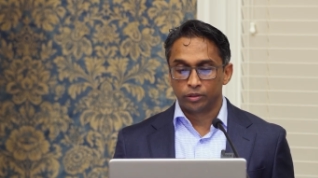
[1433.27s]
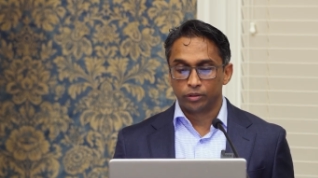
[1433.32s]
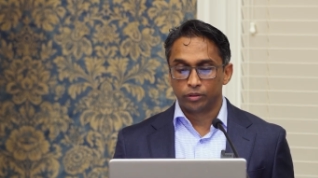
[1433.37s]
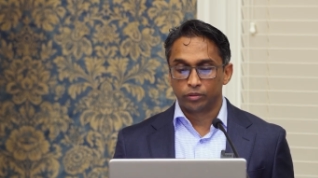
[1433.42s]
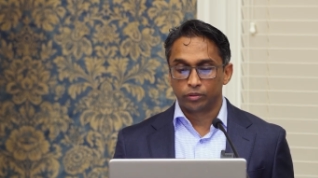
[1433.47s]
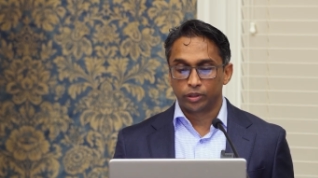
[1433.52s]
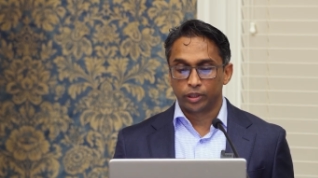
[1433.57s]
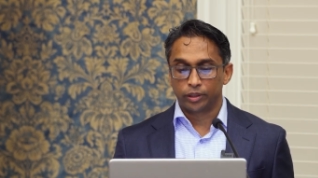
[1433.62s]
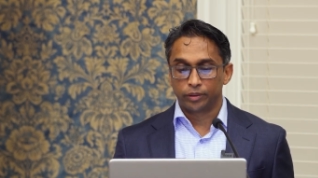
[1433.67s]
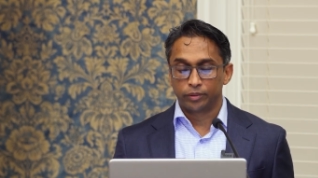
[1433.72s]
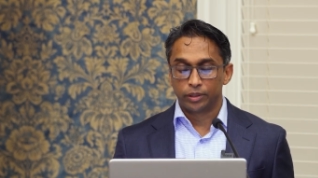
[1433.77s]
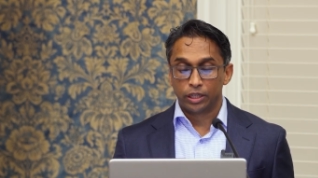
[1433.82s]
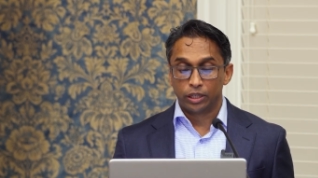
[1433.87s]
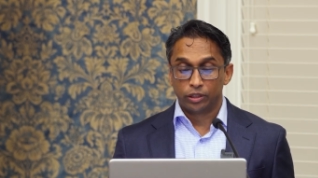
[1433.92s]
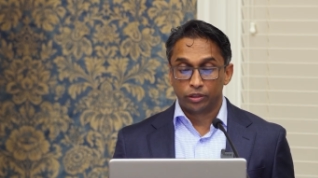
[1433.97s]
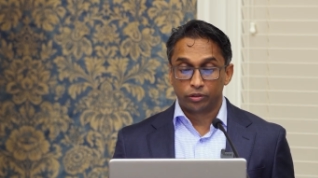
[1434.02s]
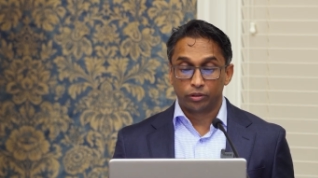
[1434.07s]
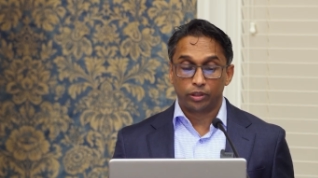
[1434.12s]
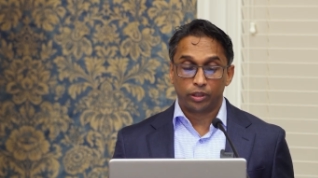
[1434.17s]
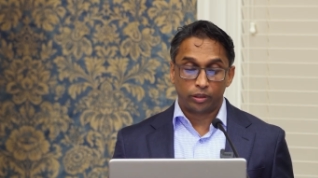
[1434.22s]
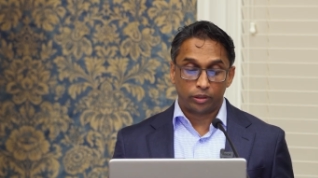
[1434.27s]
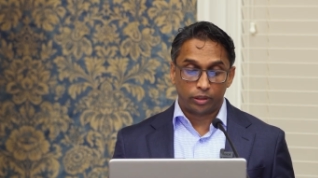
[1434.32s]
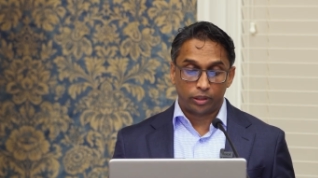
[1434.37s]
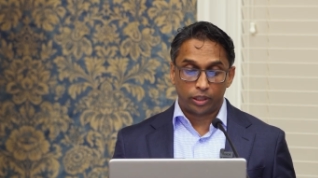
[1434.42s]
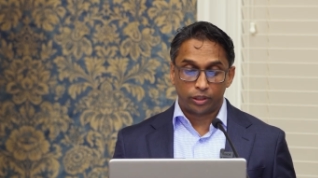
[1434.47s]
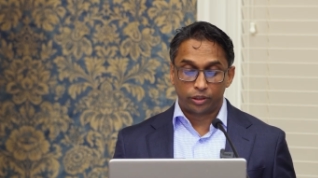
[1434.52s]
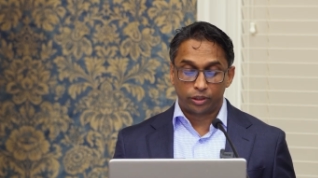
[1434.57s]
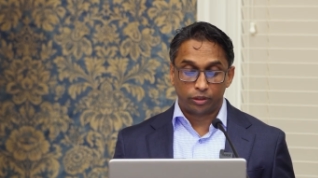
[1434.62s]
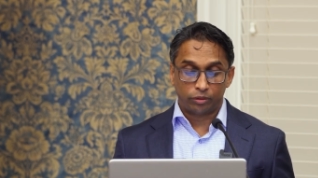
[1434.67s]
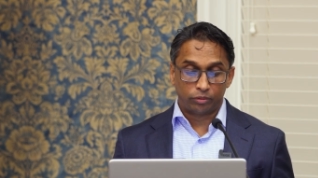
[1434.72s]
Okay, so now
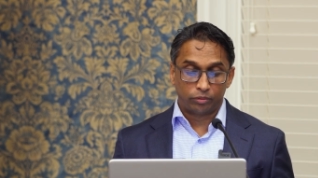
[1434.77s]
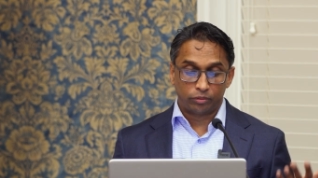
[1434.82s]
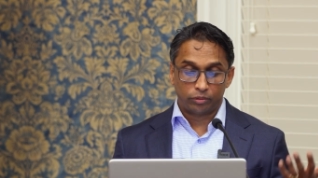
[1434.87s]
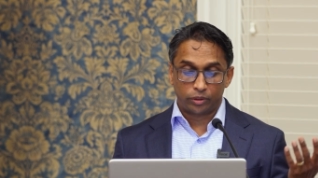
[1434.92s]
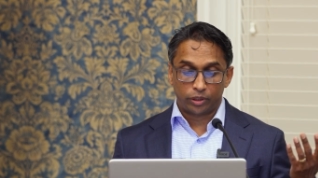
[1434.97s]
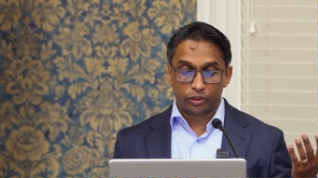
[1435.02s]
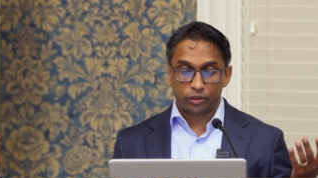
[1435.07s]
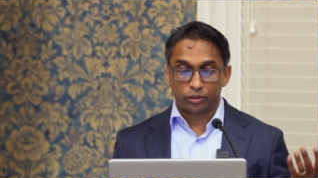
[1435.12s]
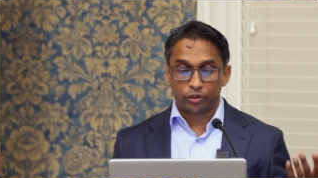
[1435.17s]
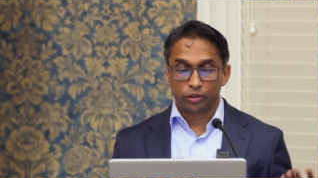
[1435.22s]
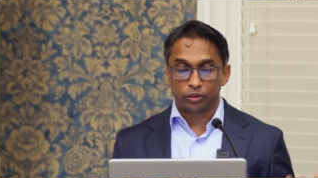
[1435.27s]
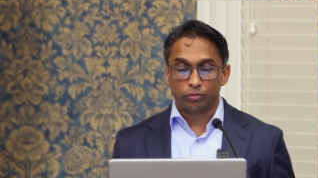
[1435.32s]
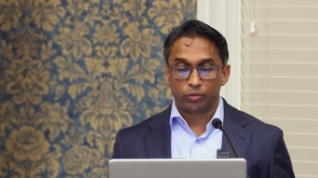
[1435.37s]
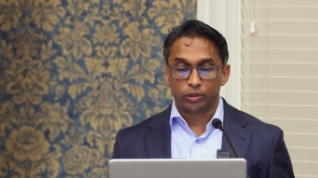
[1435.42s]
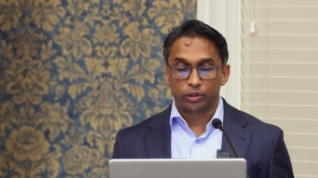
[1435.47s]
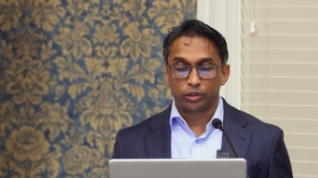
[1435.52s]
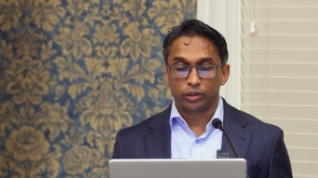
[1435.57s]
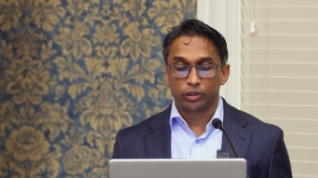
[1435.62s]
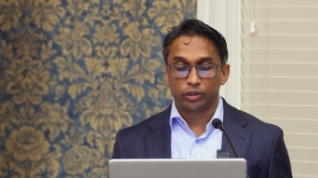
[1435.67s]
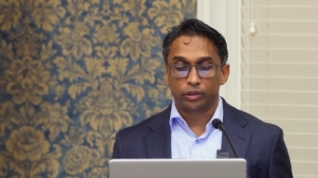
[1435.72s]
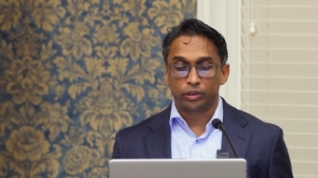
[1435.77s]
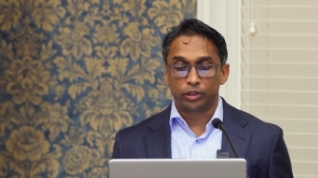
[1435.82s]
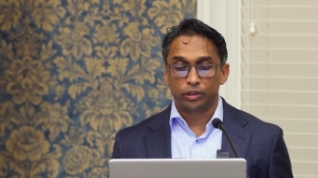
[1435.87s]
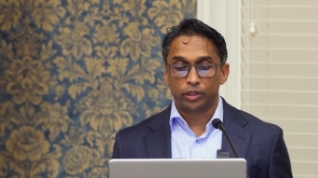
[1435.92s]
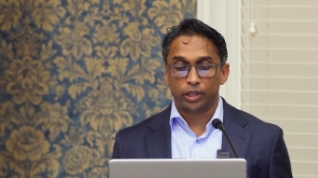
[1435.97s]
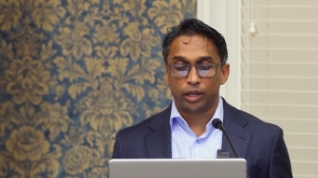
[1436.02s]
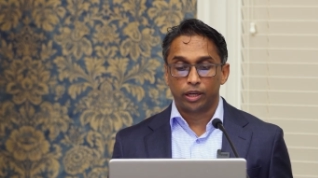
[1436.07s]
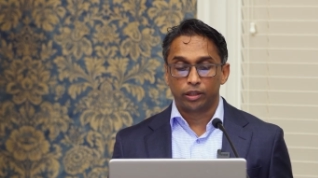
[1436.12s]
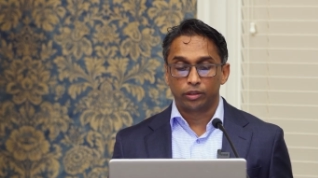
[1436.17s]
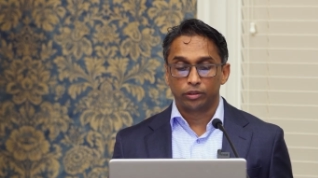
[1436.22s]
let's look at what the
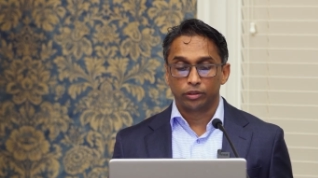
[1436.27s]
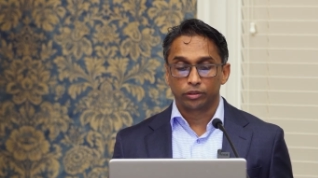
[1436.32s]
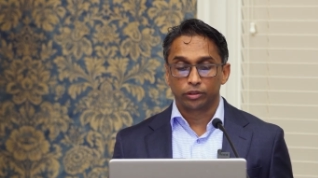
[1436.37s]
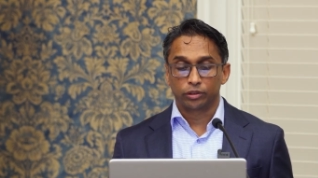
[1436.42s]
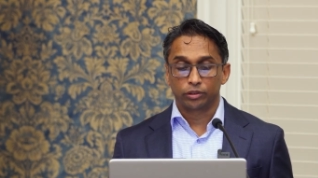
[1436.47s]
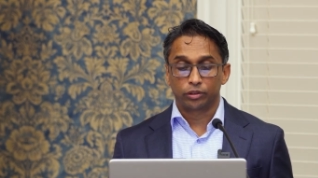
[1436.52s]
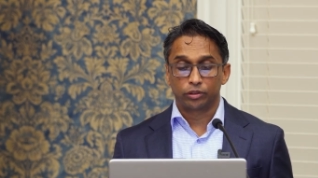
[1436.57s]
data looks like.